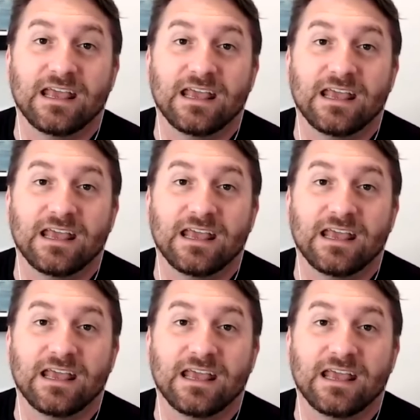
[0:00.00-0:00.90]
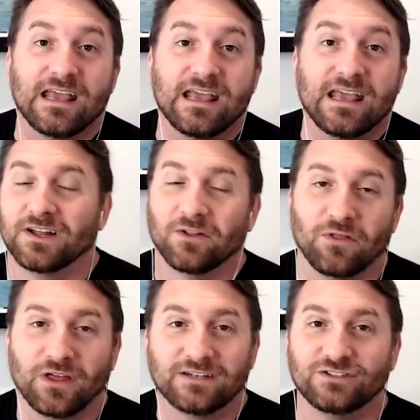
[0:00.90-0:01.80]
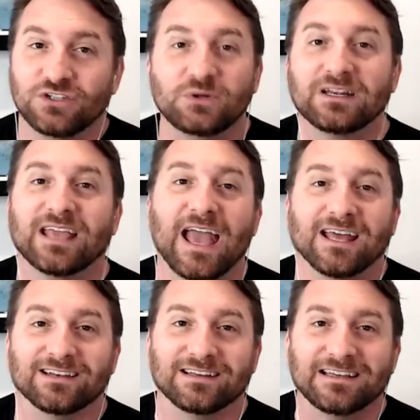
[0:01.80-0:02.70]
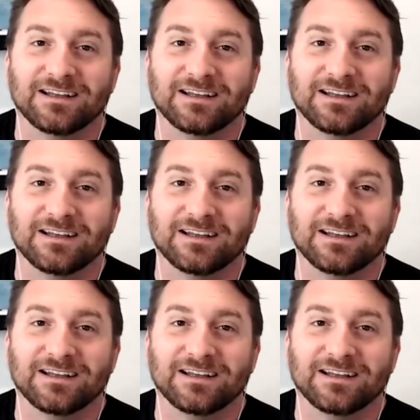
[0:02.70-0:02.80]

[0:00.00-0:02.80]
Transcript: And if that doesn't work, then do it again.